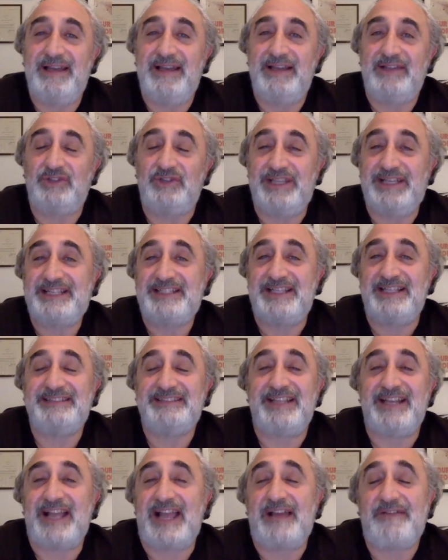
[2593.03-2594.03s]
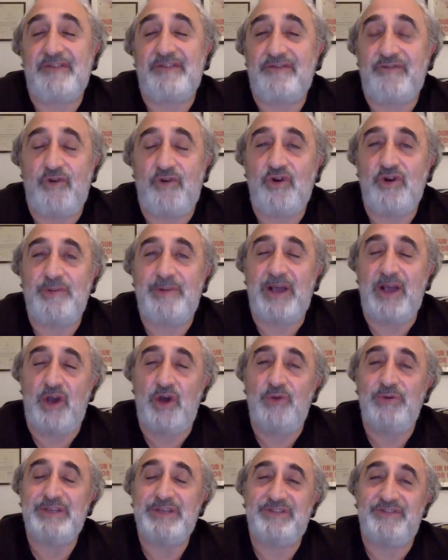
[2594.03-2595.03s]
to the extent that I have a forum, I
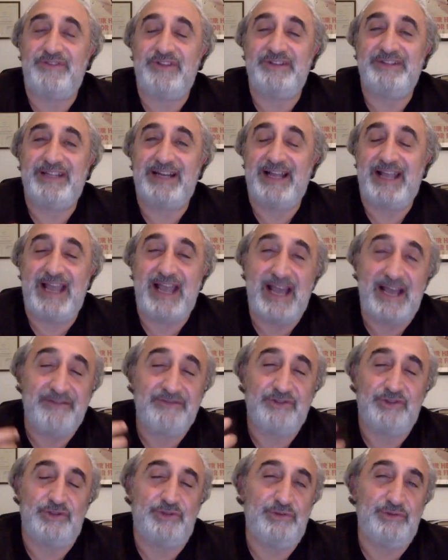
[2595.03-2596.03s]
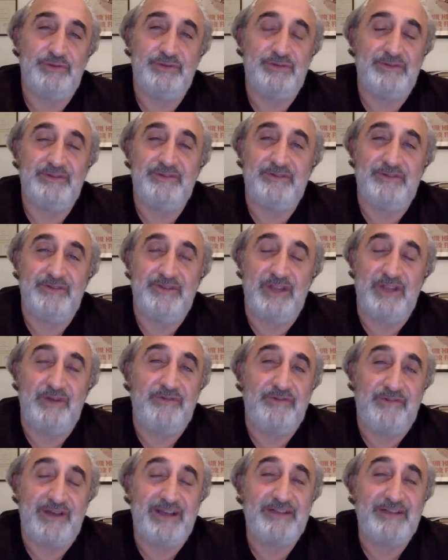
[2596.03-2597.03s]
always feel that I have to you know
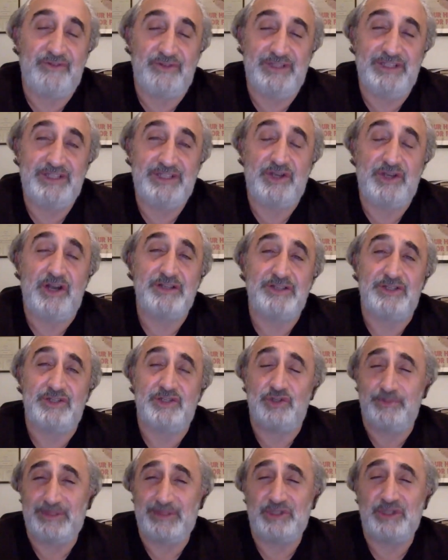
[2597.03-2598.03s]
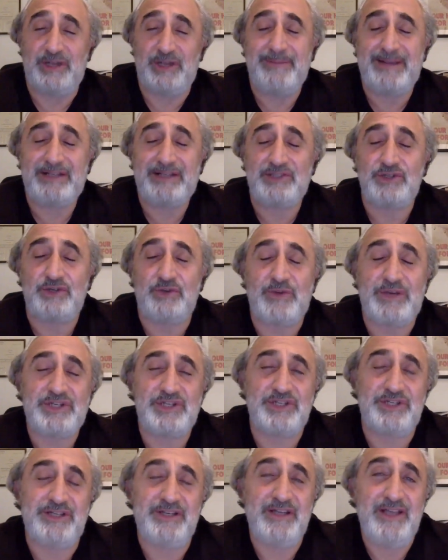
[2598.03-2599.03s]
fight for these causes so but to come back to your
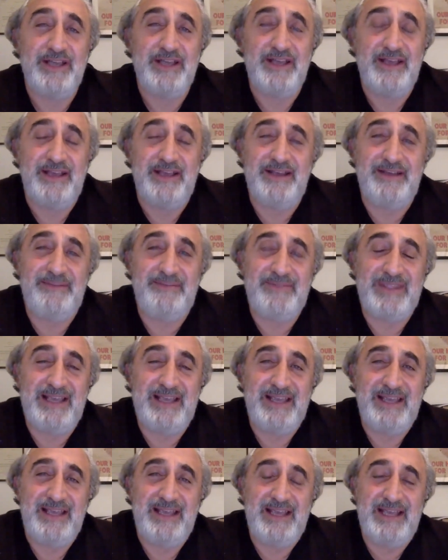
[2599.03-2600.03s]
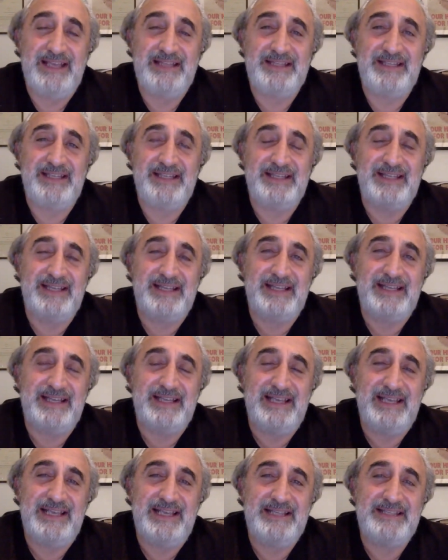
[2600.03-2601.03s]
question uh, it's
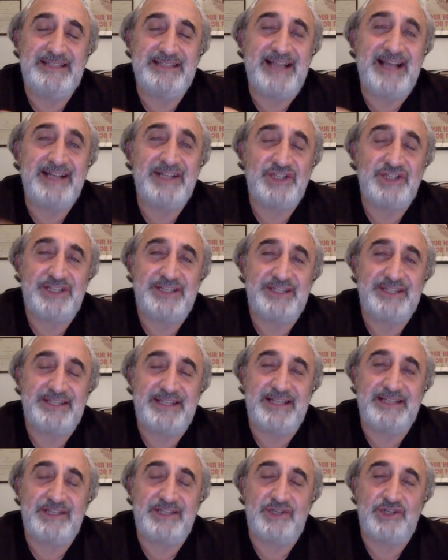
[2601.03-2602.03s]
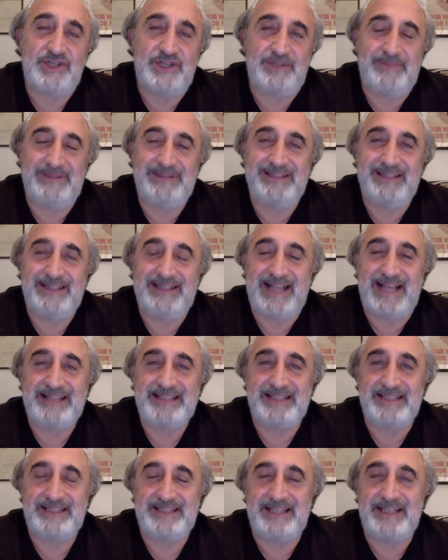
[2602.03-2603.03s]
it's not just censorship in the
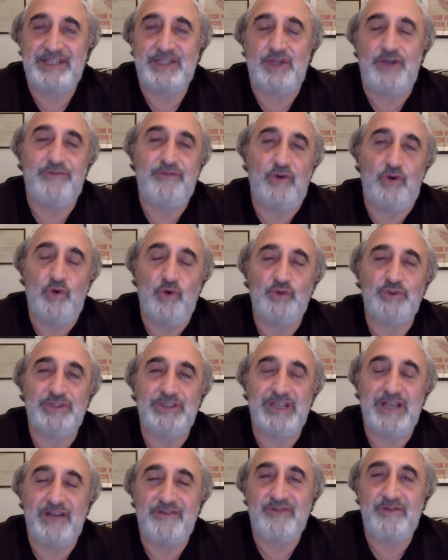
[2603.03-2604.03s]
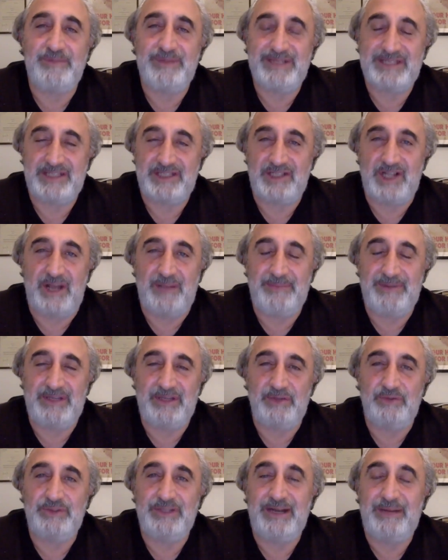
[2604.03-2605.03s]
classic sense of oh the government stopping
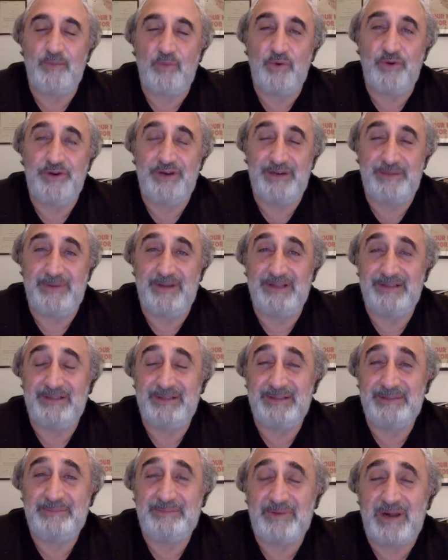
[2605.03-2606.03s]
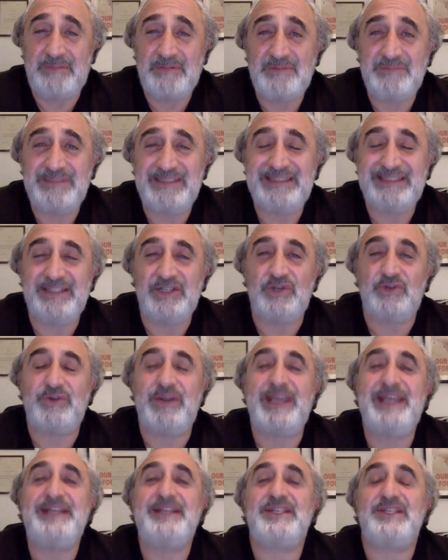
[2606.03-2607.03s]
you that i'm worried about probably the
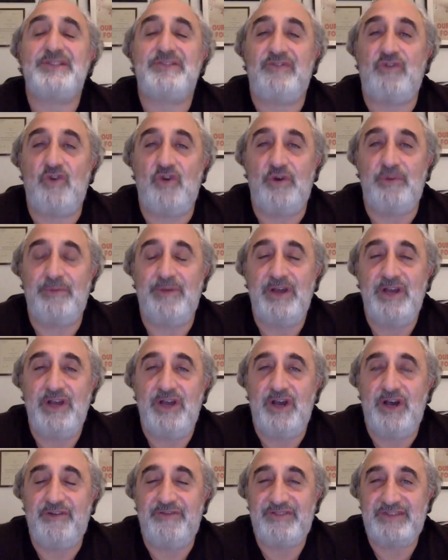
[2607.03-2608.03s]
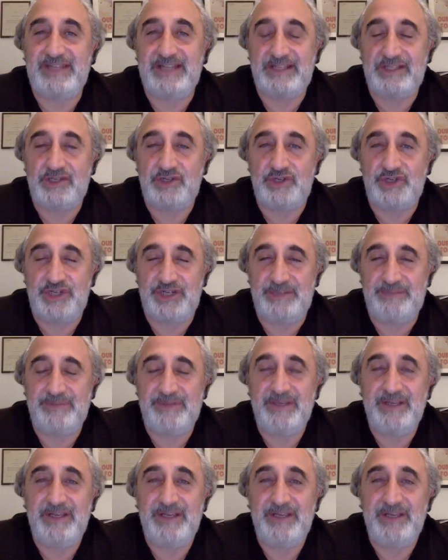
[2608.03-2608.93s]
greatest form of censorship